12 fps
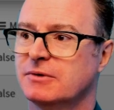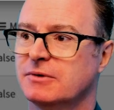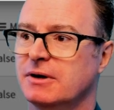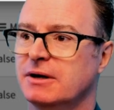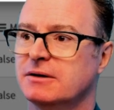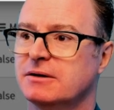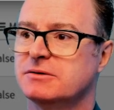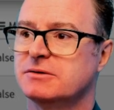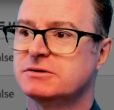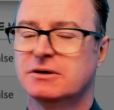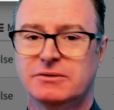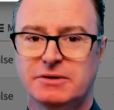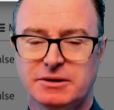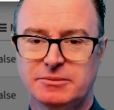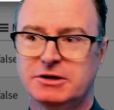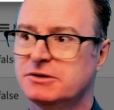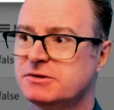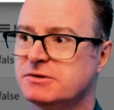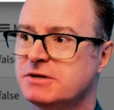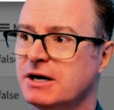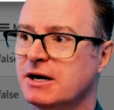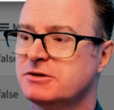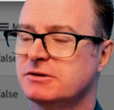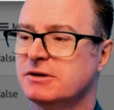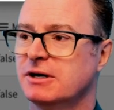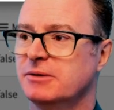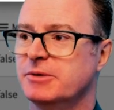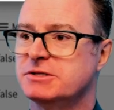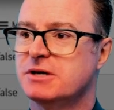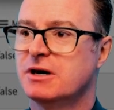Okay, he goes, you know what, I'm going to also take out your elements.